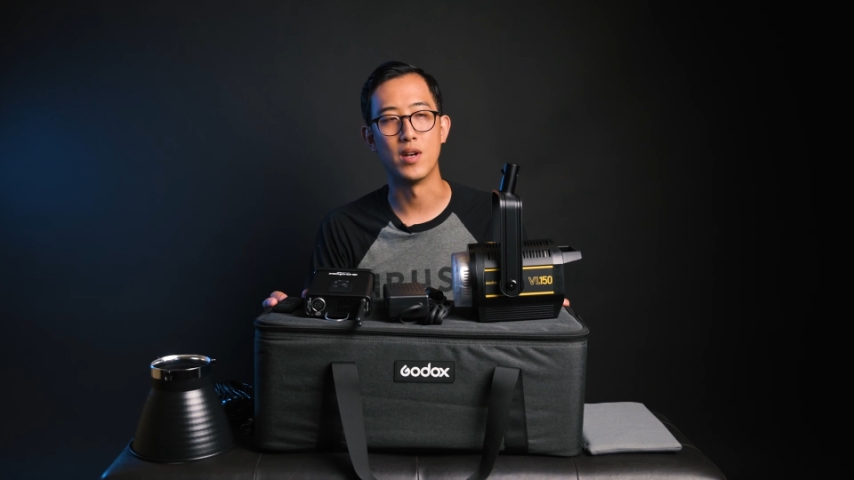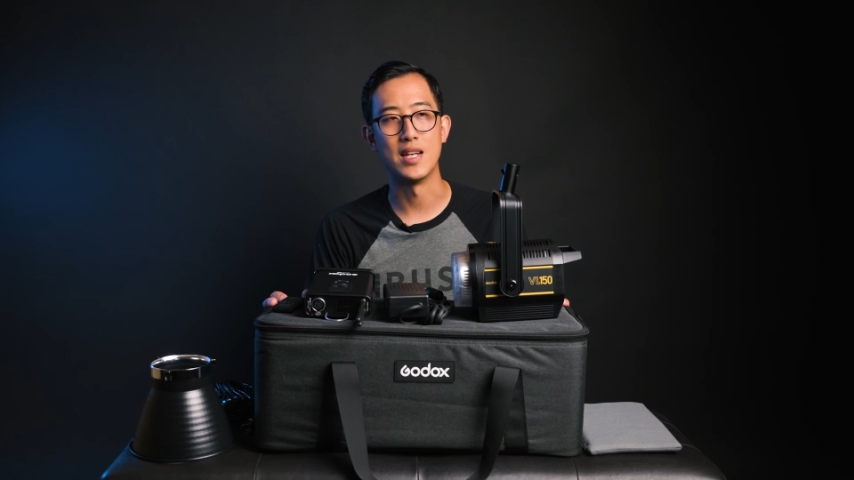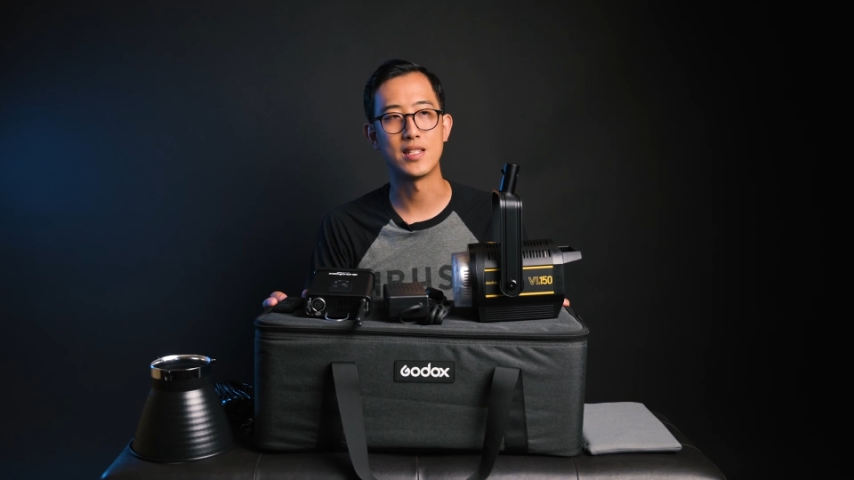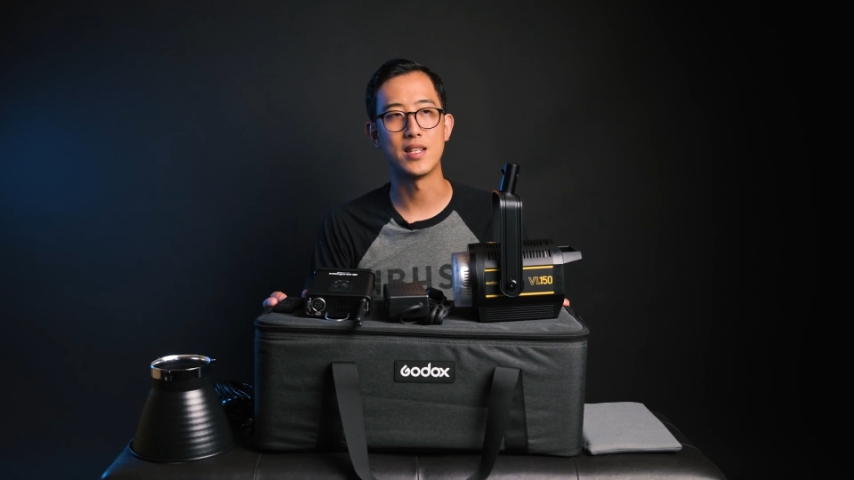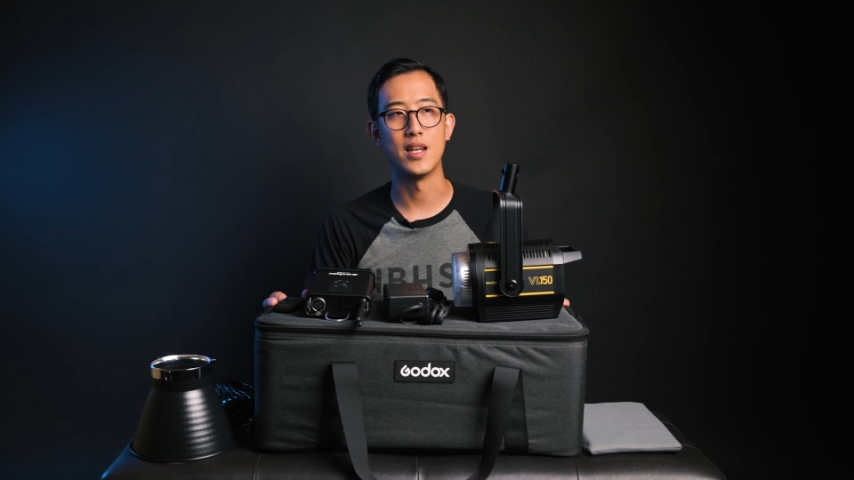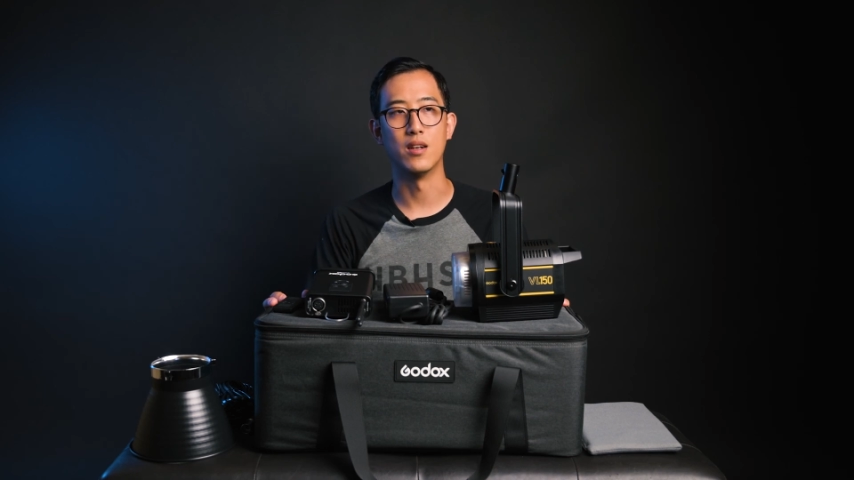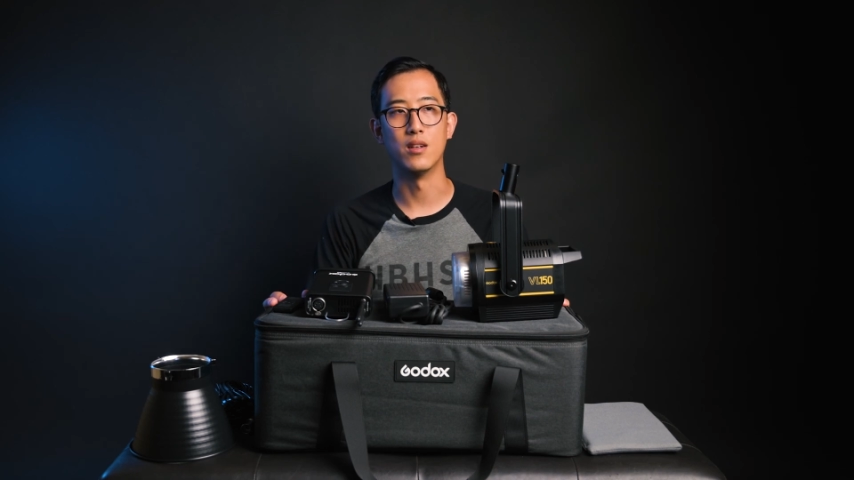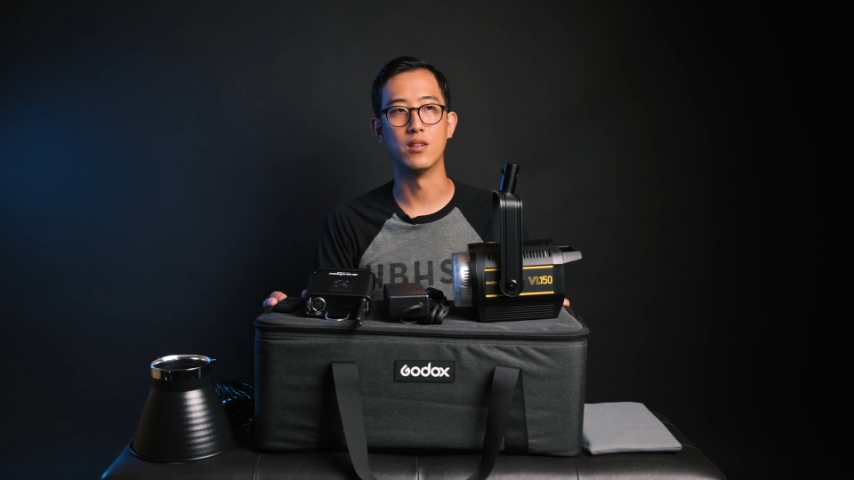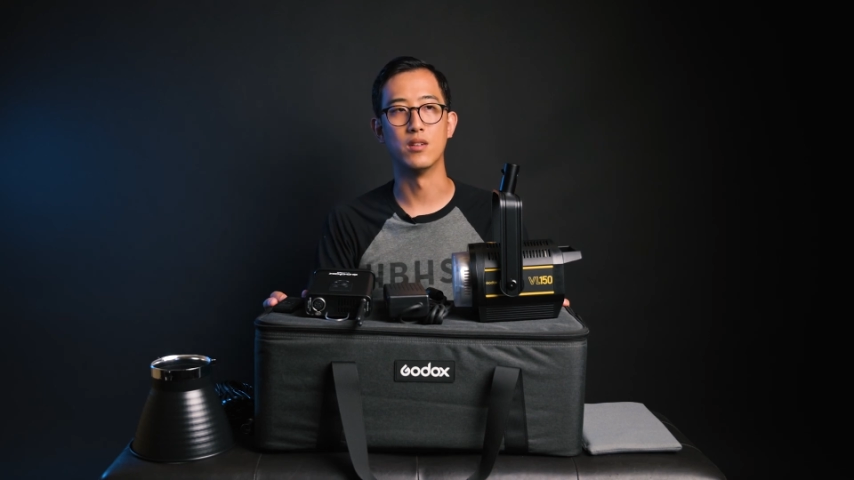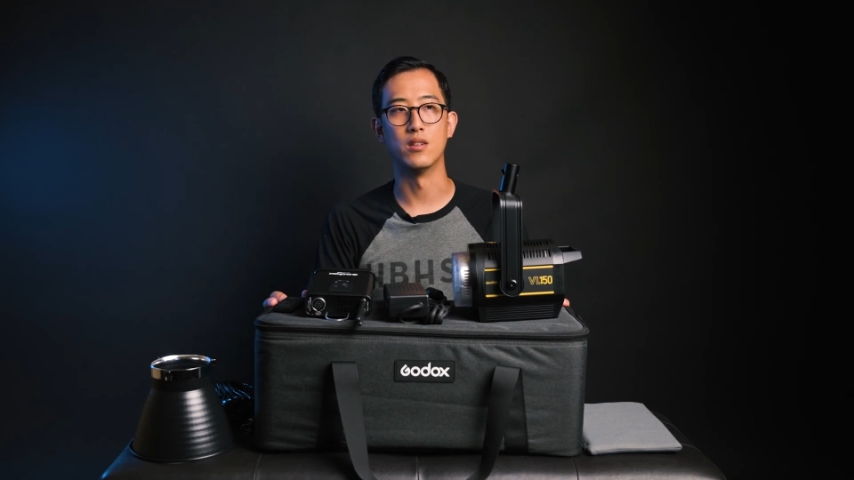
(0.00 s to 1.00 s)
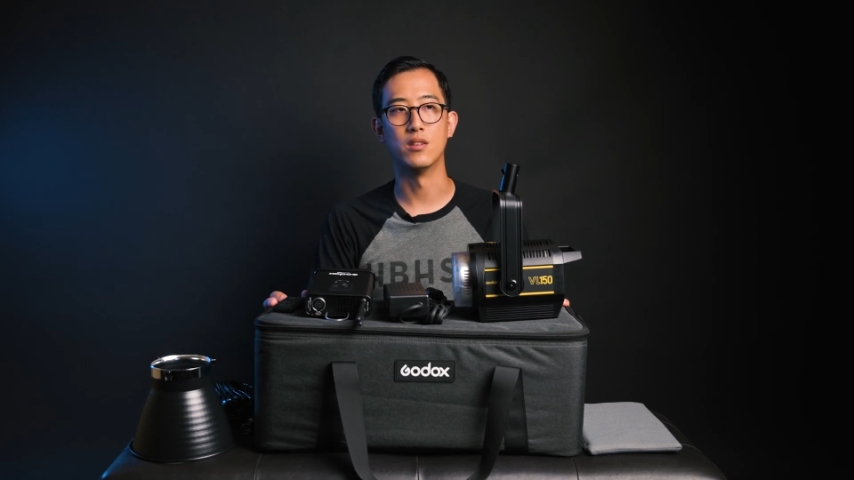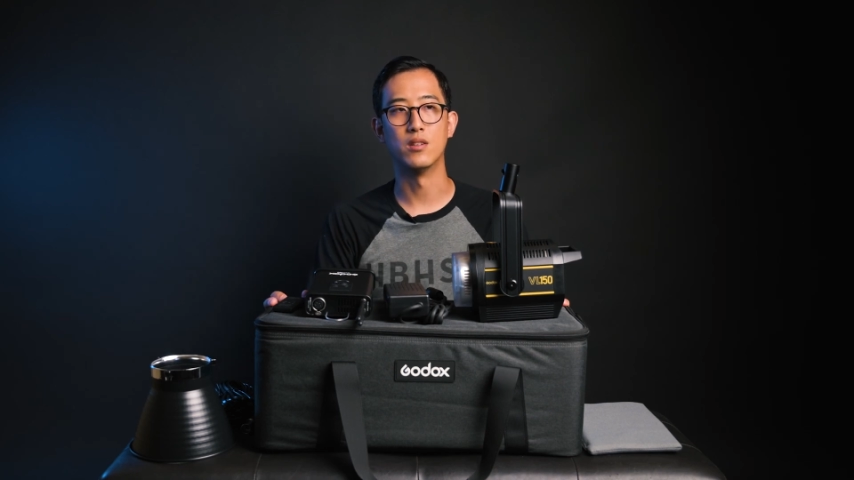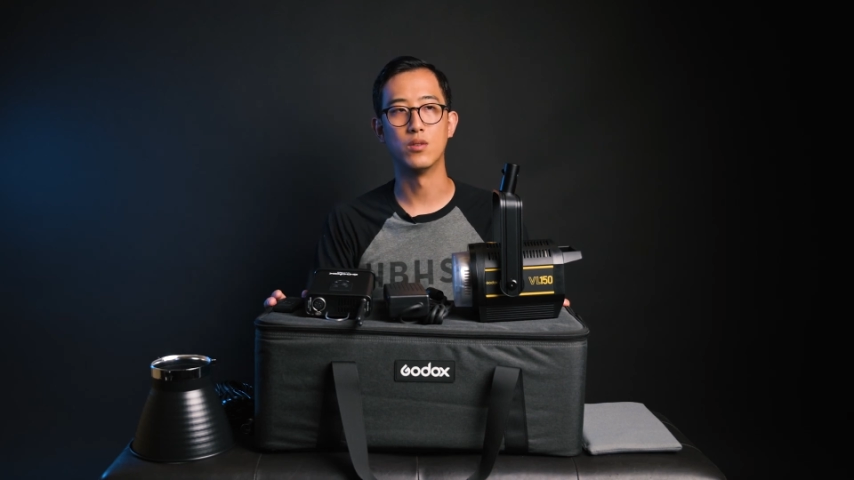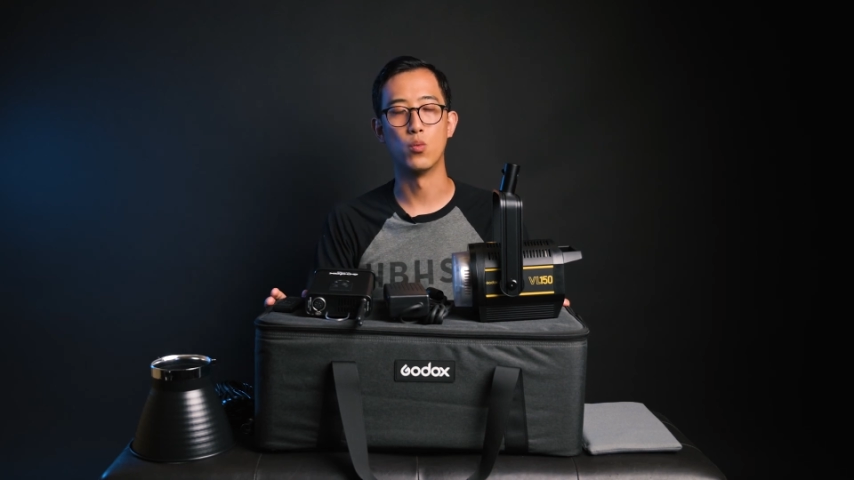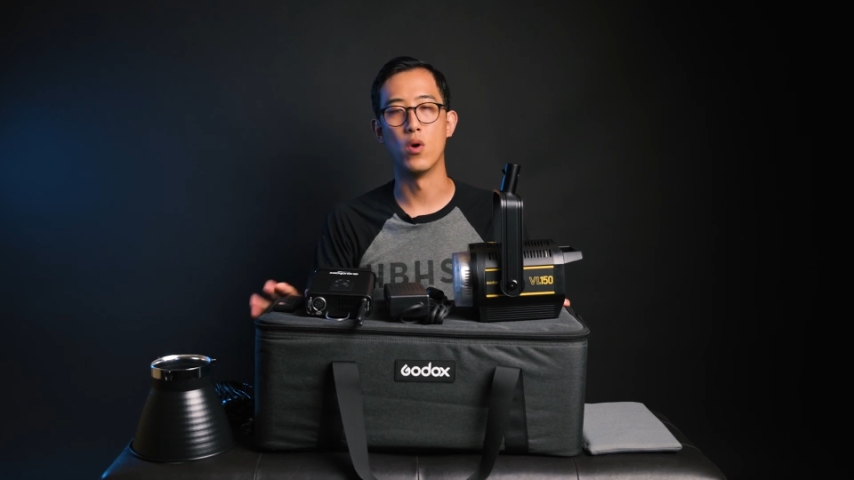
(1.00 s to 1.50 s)

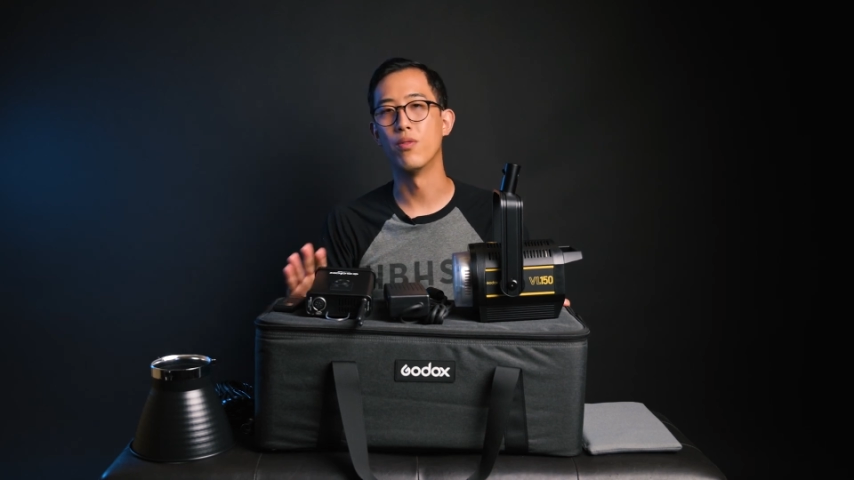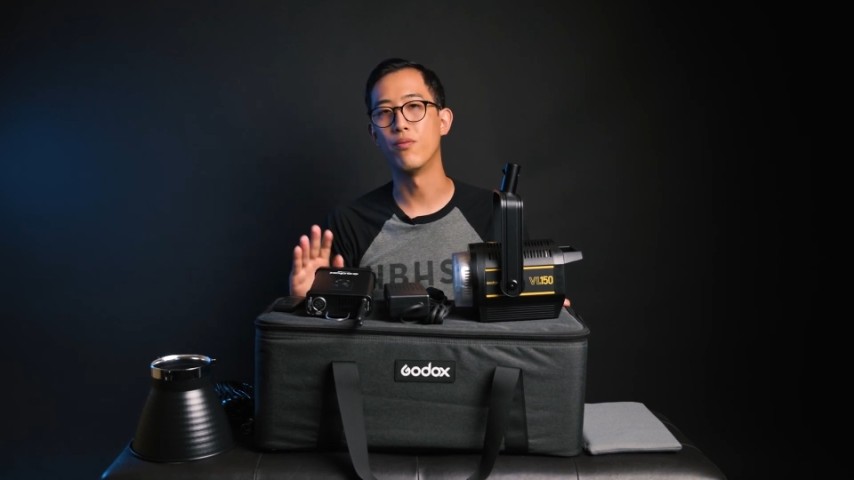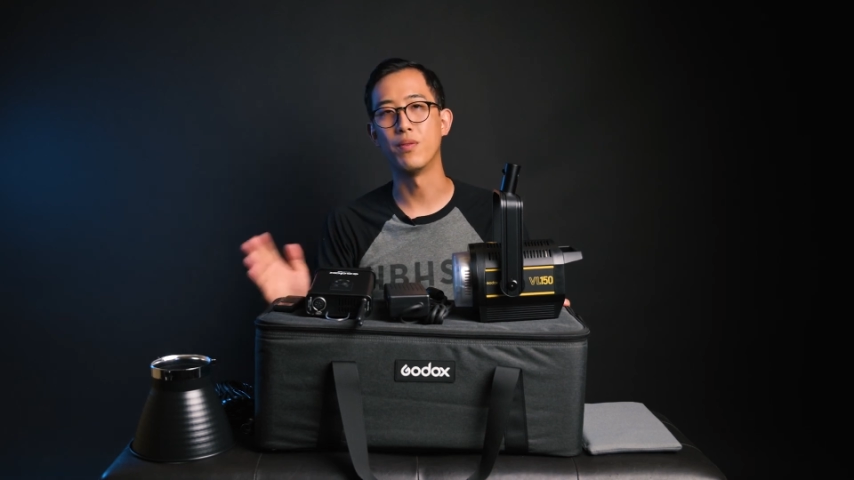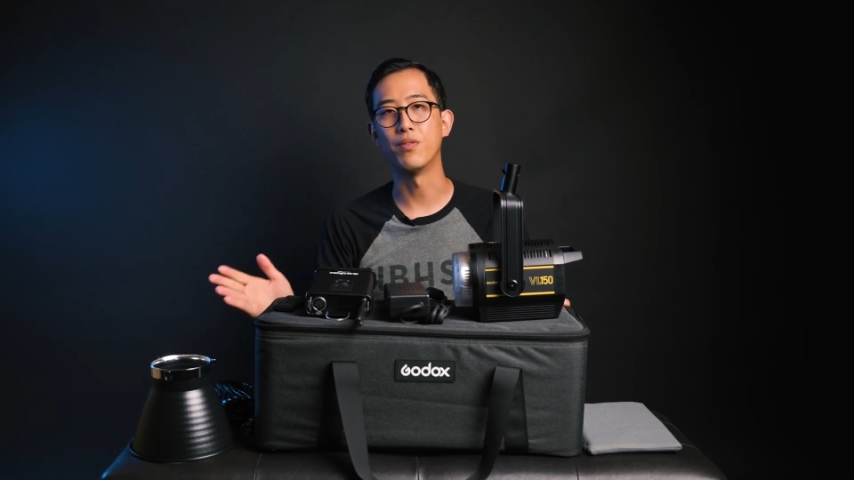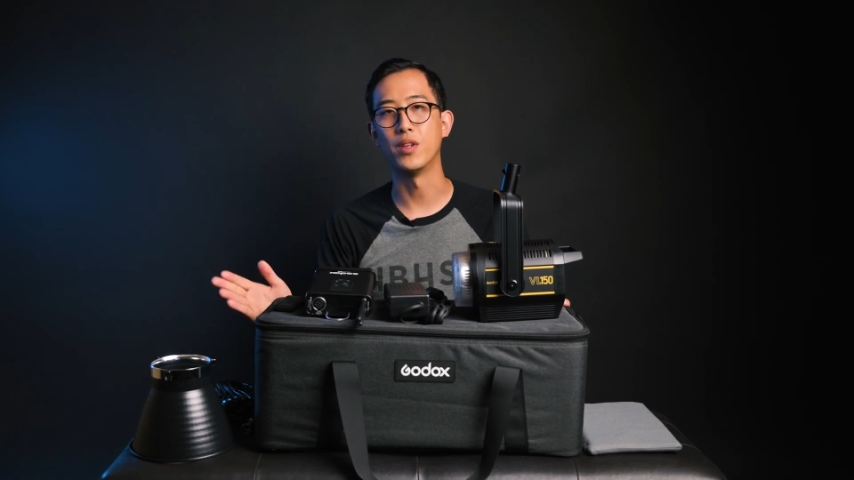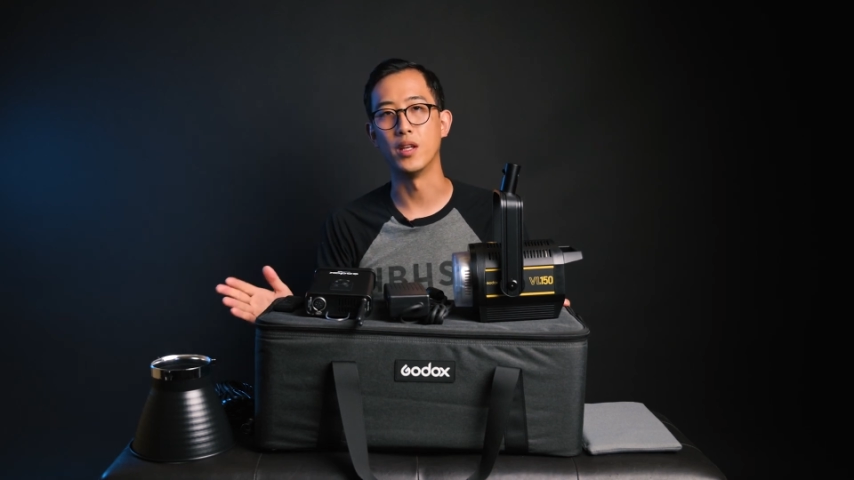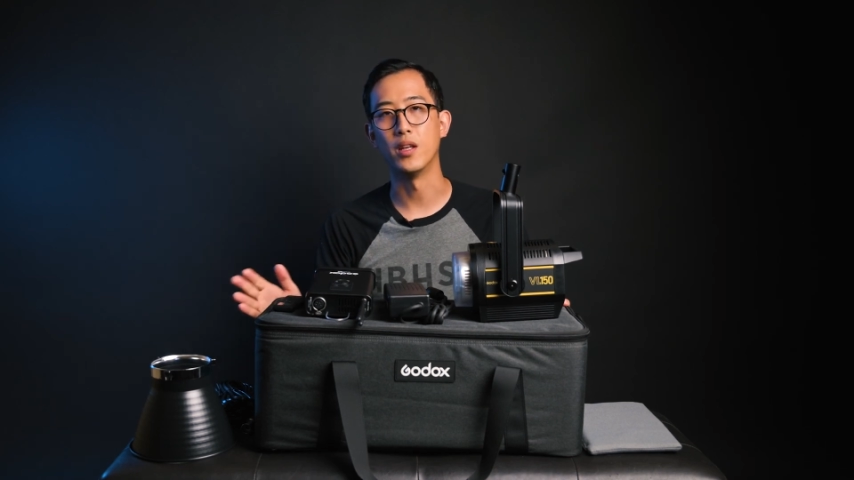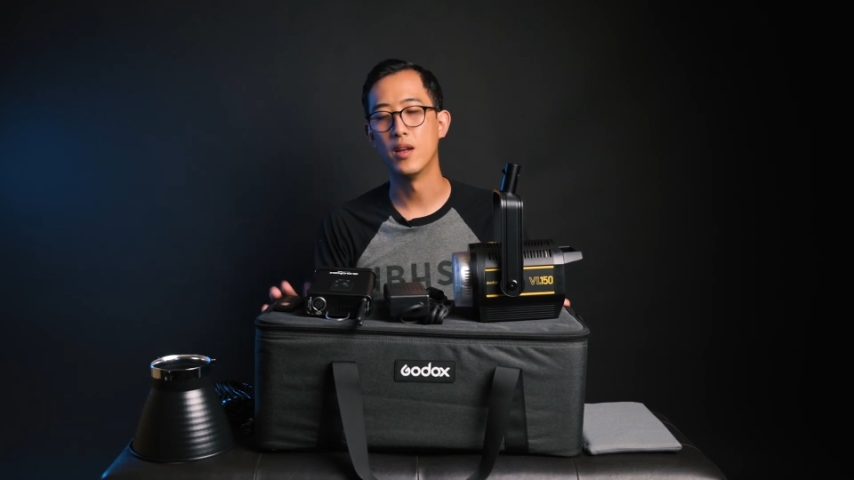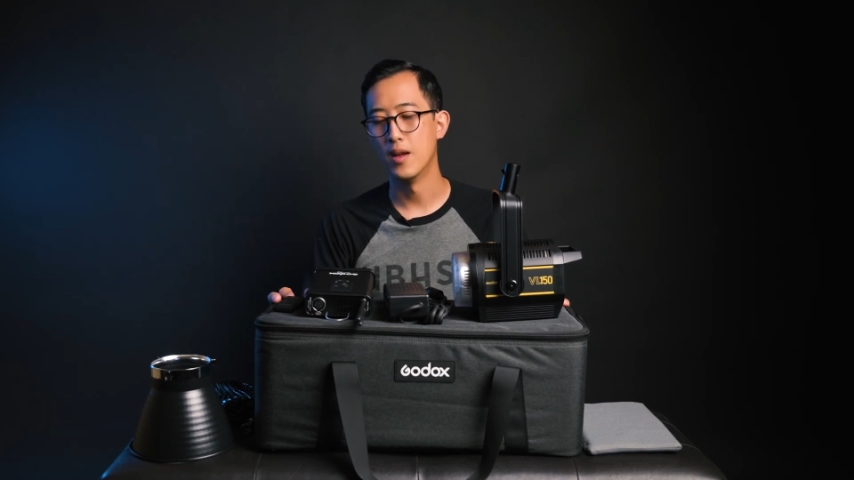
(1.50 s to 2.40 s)
SL150,